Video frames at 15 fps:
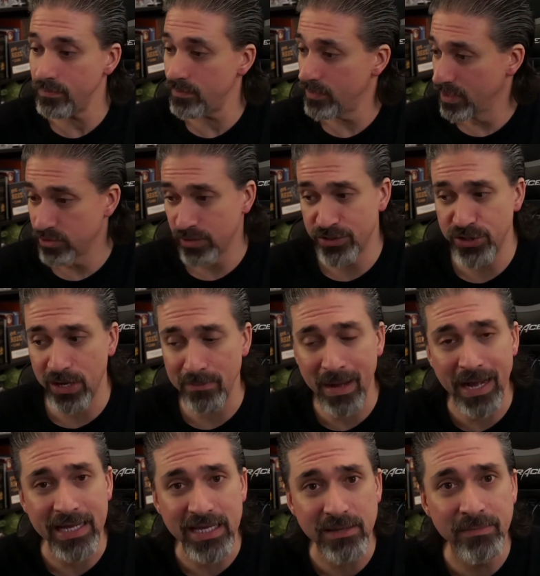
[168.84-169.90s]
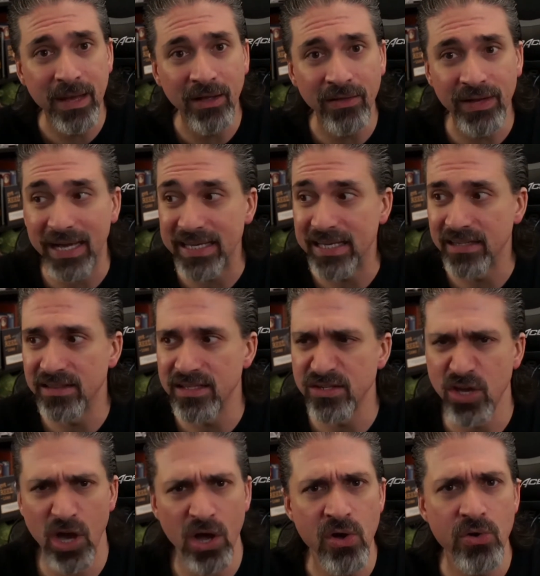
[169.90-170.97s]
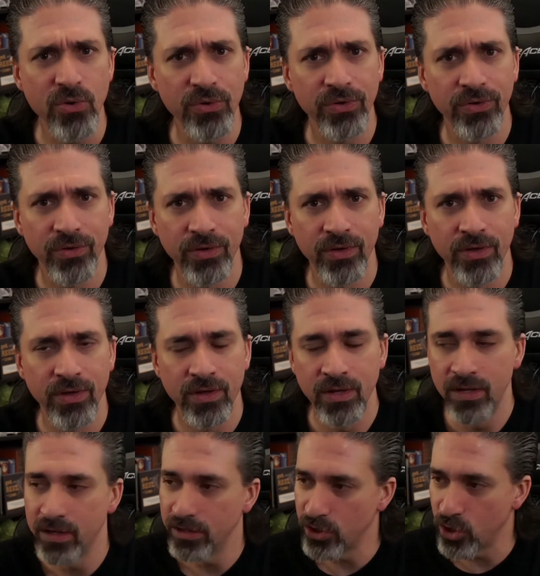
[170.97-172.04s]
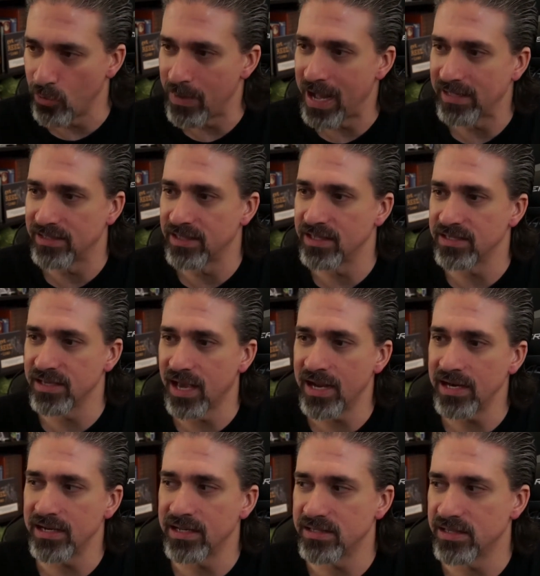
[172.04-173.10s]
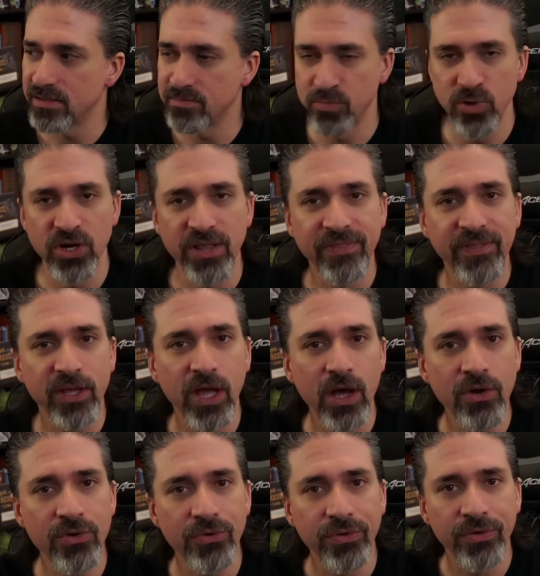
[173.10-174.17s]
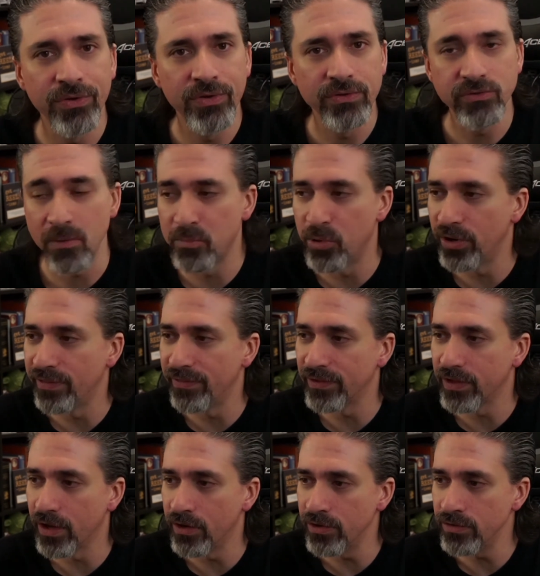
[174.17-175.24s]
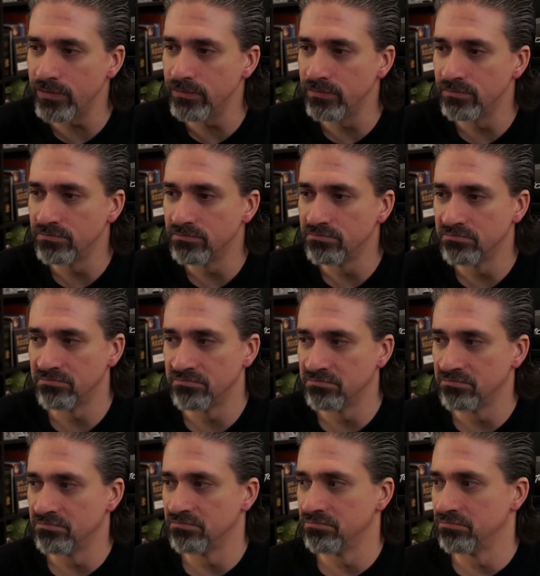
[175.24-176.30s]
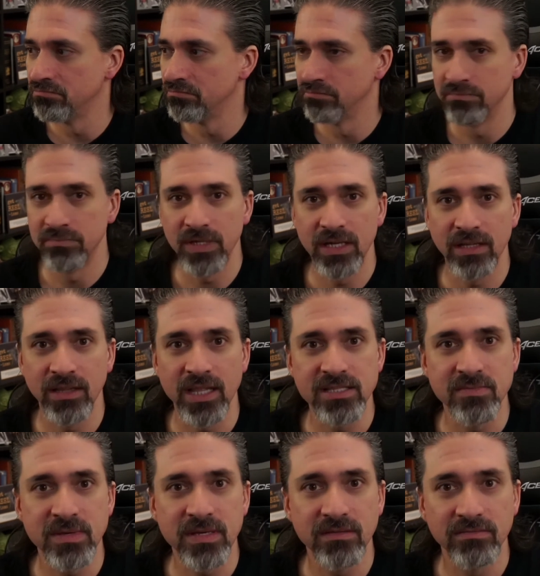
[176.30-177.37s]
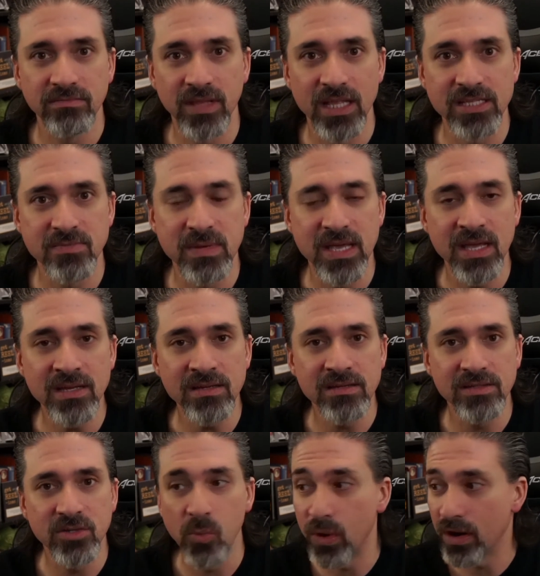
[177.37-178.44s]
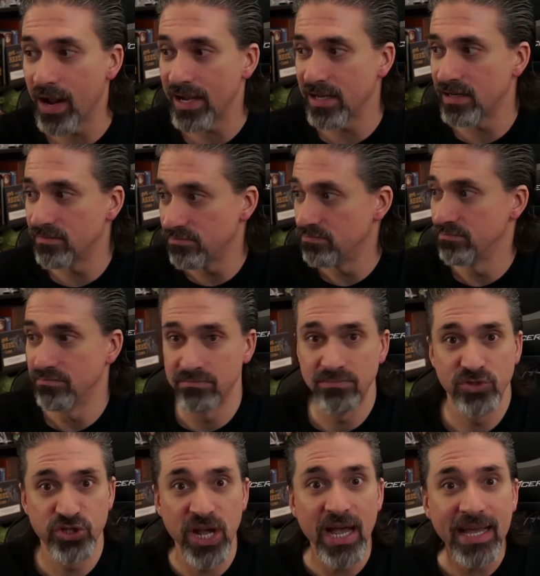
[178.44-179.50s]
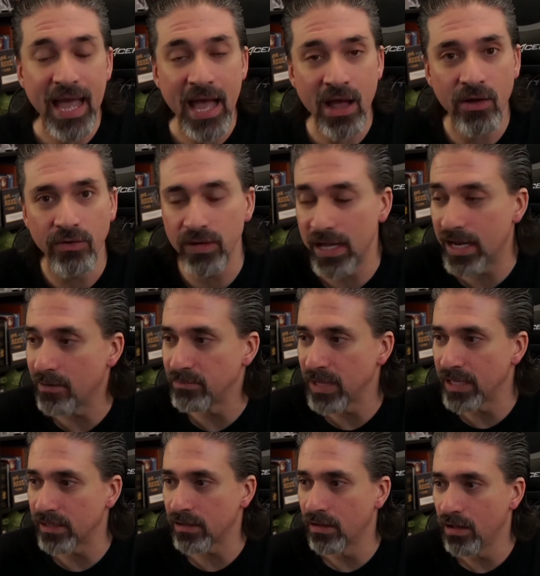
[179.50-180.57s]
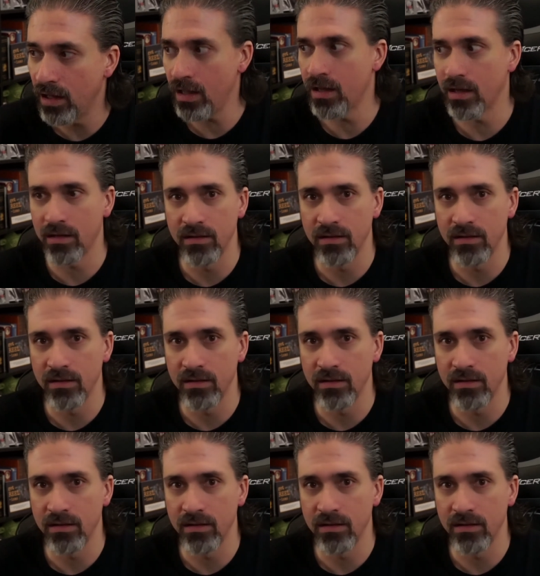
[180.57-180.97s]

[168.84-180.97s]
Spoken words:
So I check my email and I get this code. Go back to the site and it says put in the code. So I put in the code. It lets me in to where I can check out. And I'm like, huh.